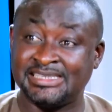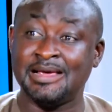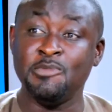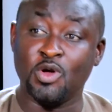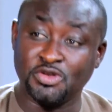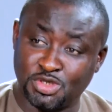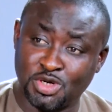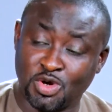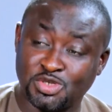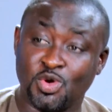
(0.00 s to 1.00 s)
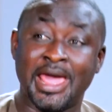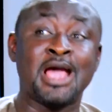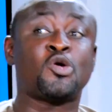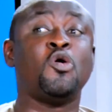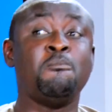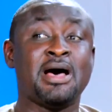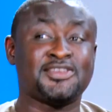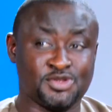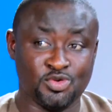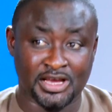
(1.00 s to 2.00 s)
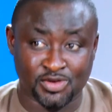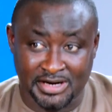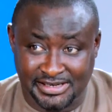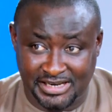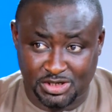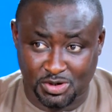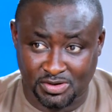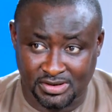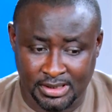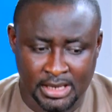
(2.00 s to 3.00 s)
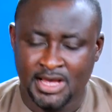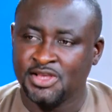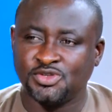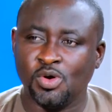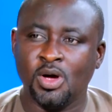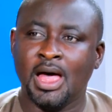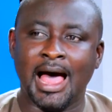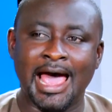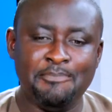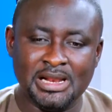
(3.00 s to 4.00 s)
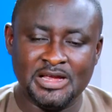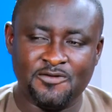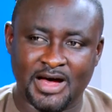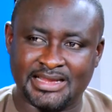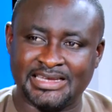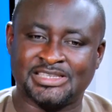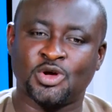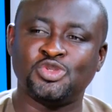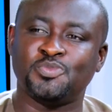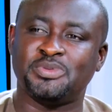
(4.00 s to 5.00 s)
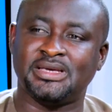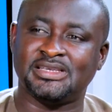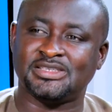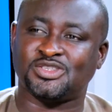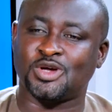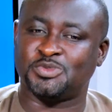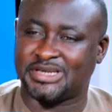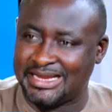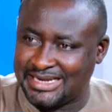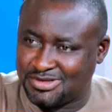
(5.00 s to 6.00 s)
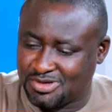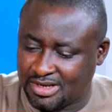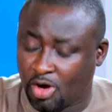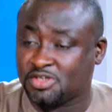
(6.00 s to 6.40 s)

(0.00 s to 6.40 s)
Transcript: same Constitution also encumbers you in other sections. So I believe that it's going to be subjected to the